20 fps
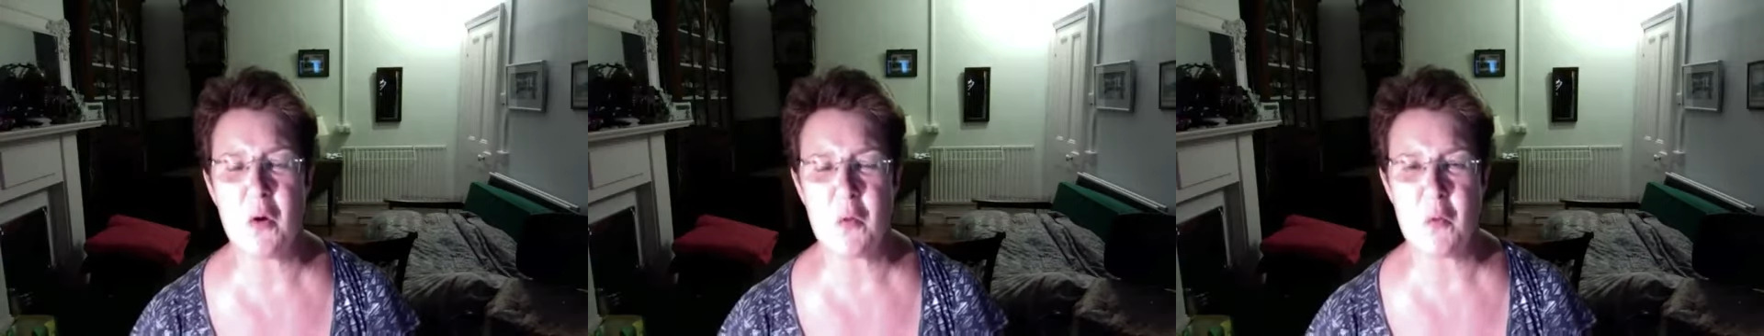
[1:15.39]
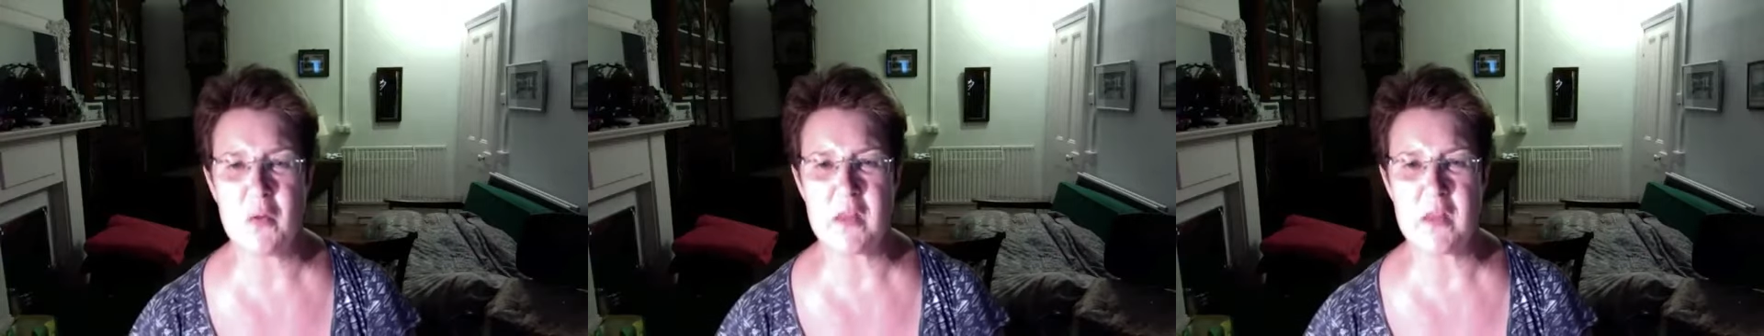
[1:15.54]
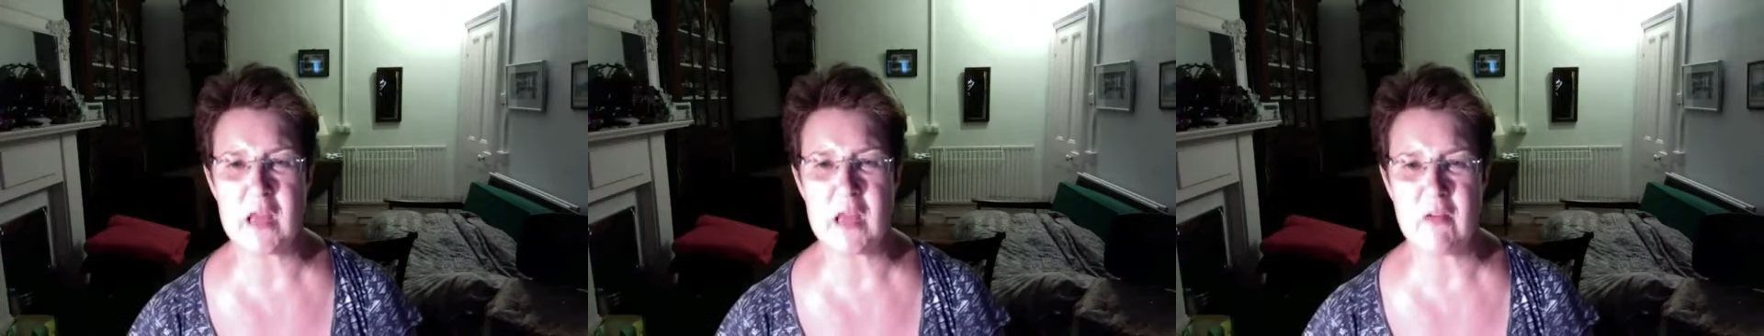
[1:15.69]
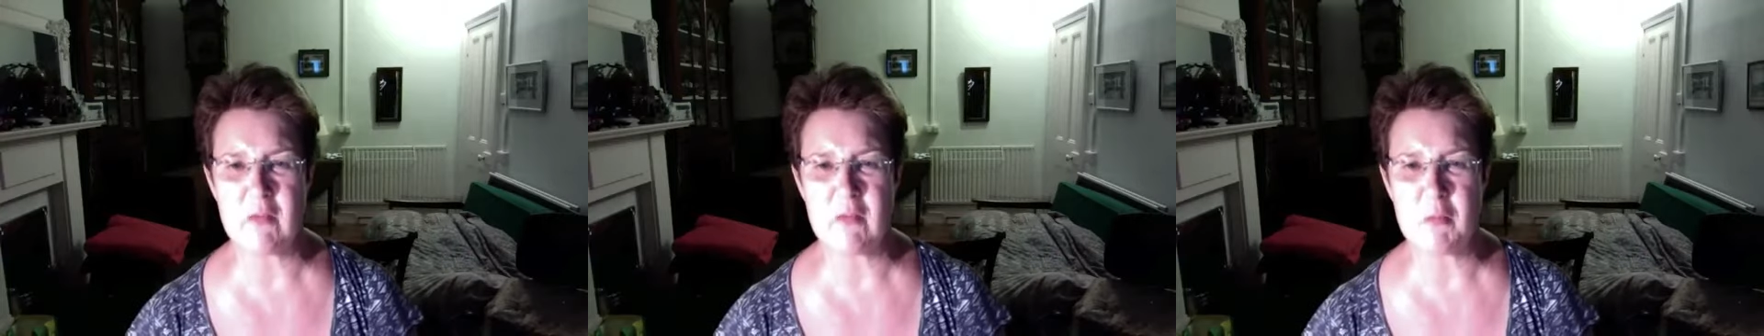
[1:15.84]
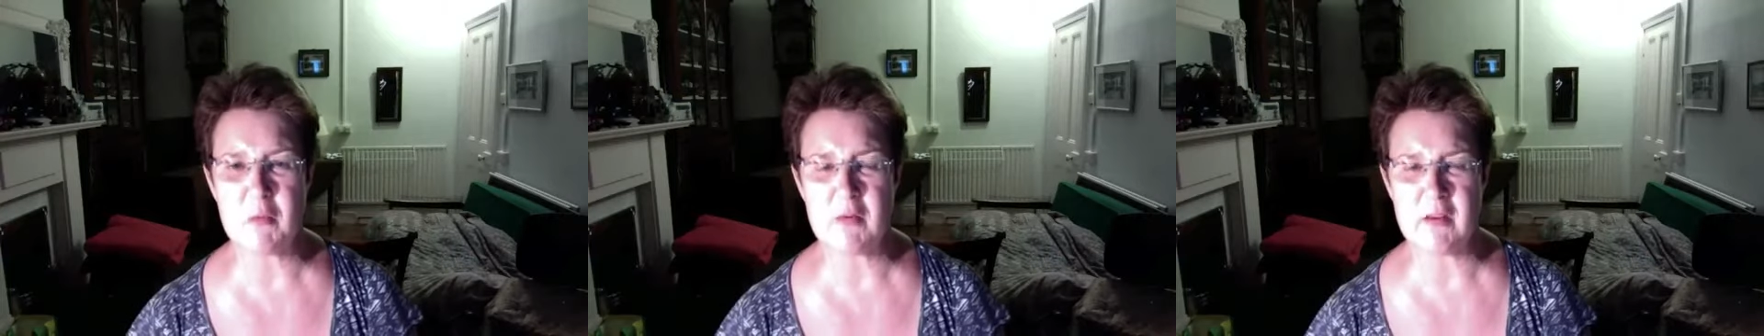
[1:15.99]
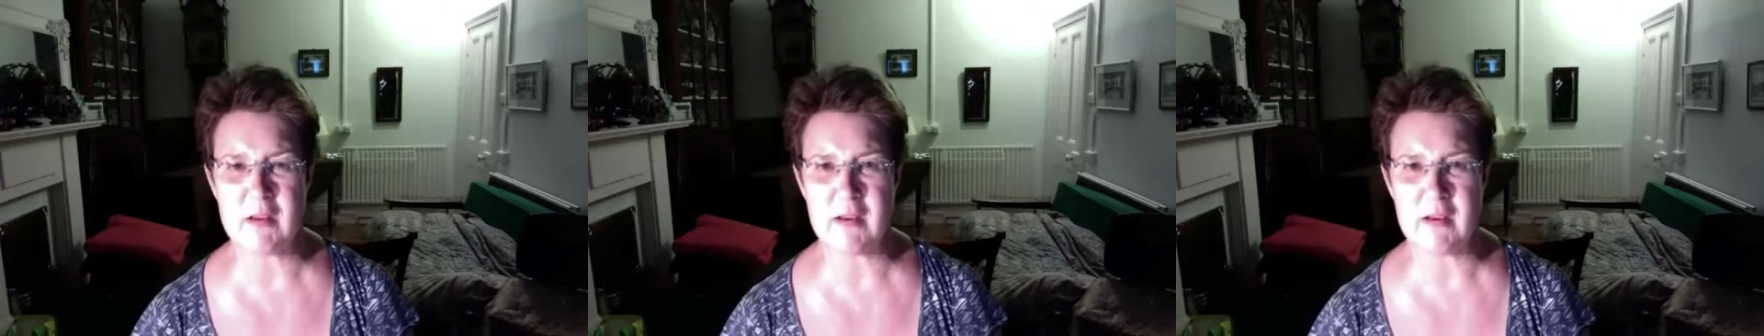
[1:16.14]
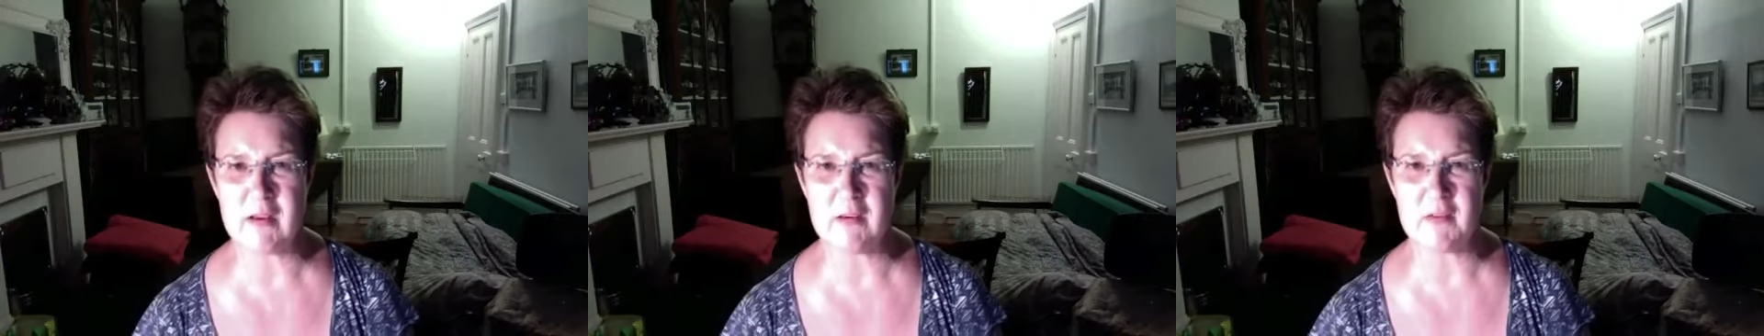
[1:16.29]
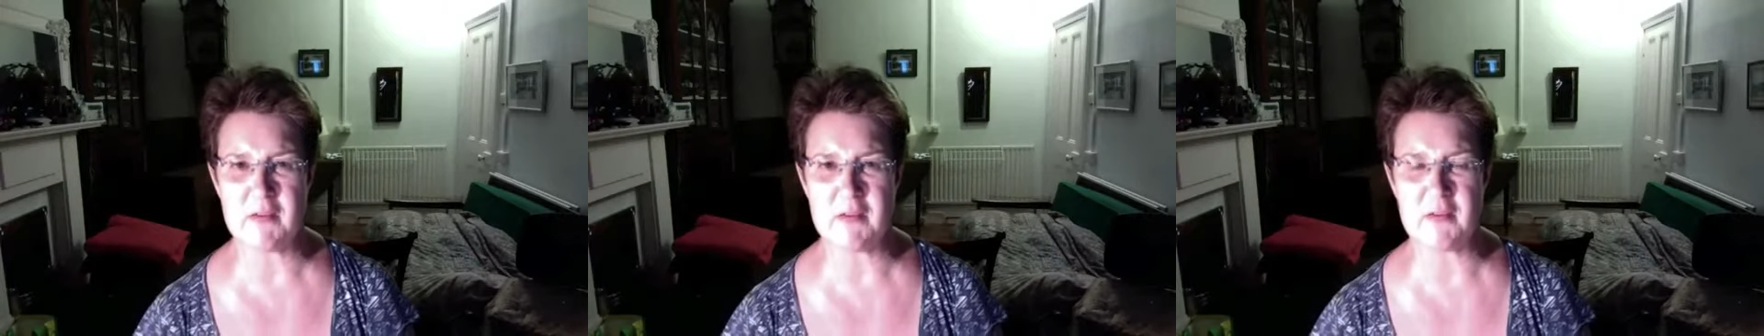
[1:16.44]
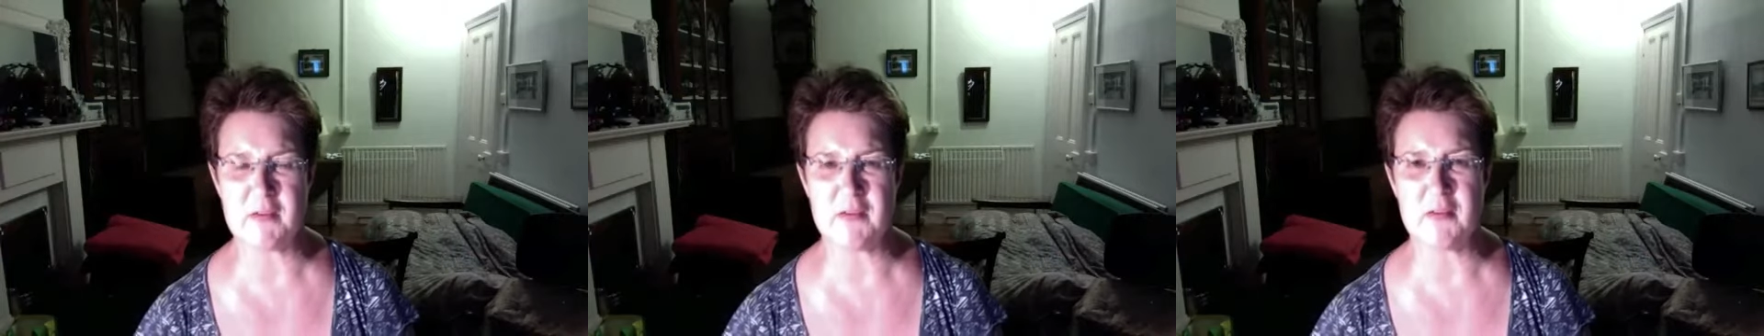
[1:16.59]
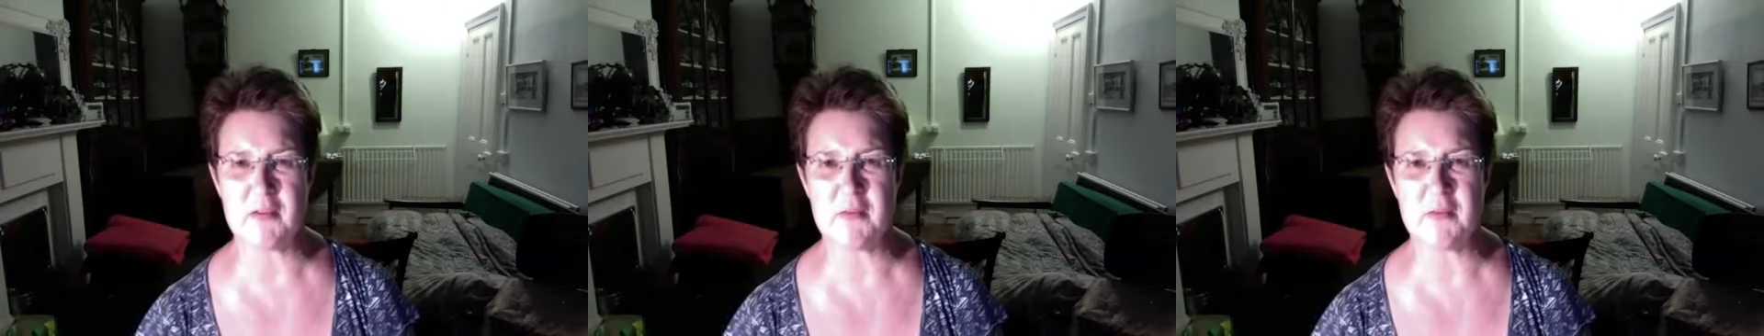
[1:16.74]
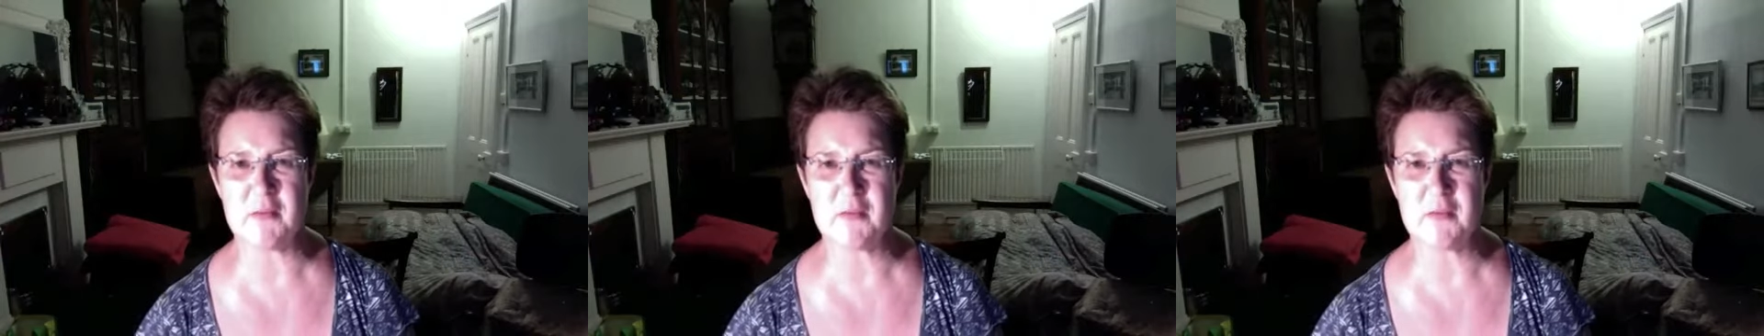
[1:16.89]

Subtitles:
with everybody else.